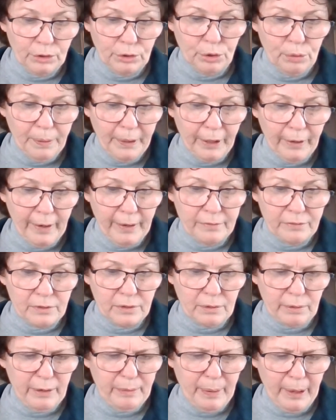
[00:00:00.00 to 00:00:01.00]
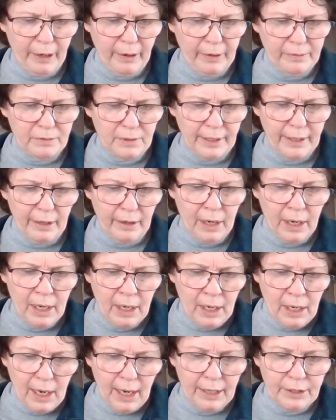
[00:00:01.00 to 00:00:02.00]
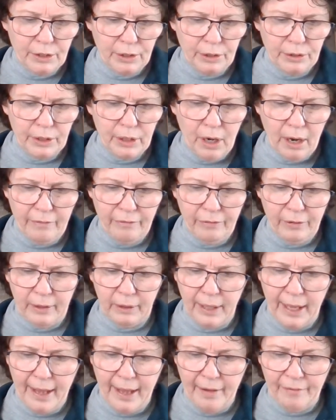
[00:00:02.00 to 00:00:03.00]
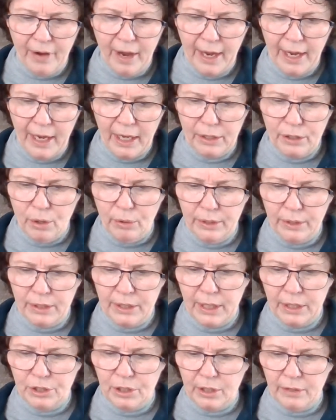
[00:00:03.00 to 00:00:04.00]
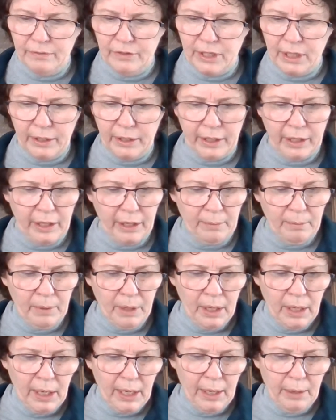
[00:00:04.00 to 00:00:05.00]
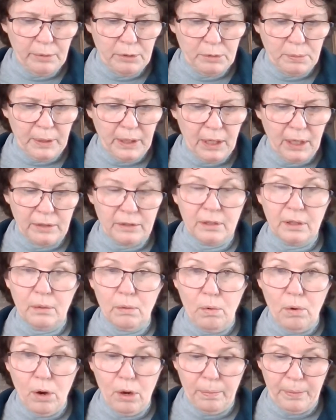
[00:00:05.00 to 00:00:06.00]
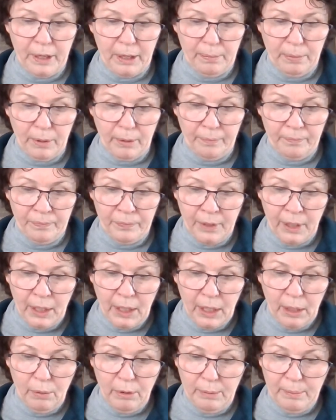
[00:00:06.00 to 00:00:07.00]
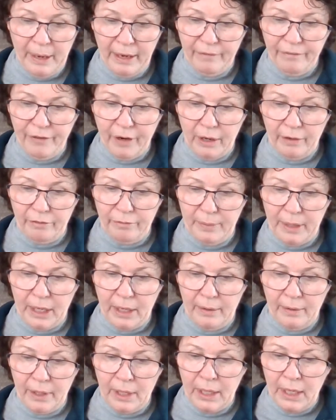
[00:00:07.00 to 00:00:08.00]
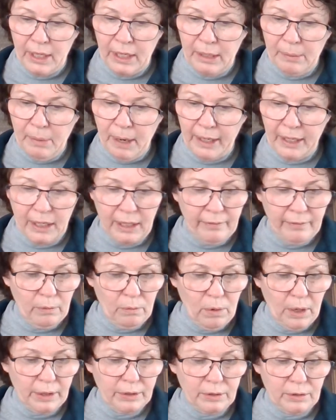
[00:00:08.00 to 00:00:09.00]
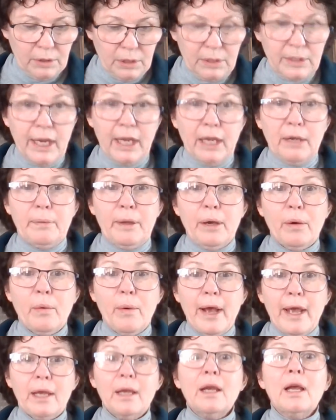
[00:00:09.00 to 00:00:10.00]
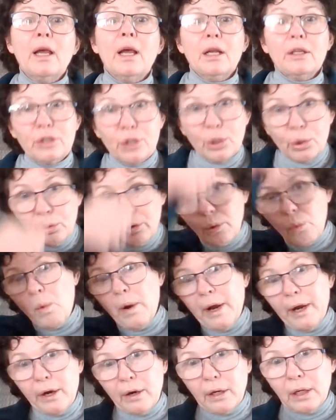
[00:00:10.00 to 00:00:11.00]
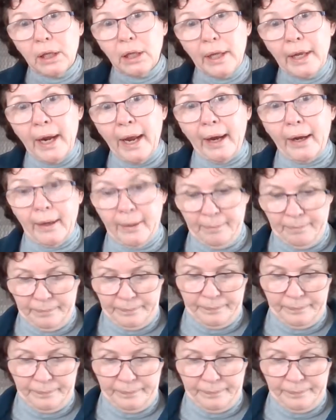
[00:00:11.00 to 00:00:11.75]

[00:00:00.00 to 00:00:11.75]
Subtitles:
2 paragraphs, 3 paragraphs later, I turned it off with a laugh. I had no intention of telling him it was because of the wallpaper. He would make fun of me. He might even want to take me away to the Weir Clinic.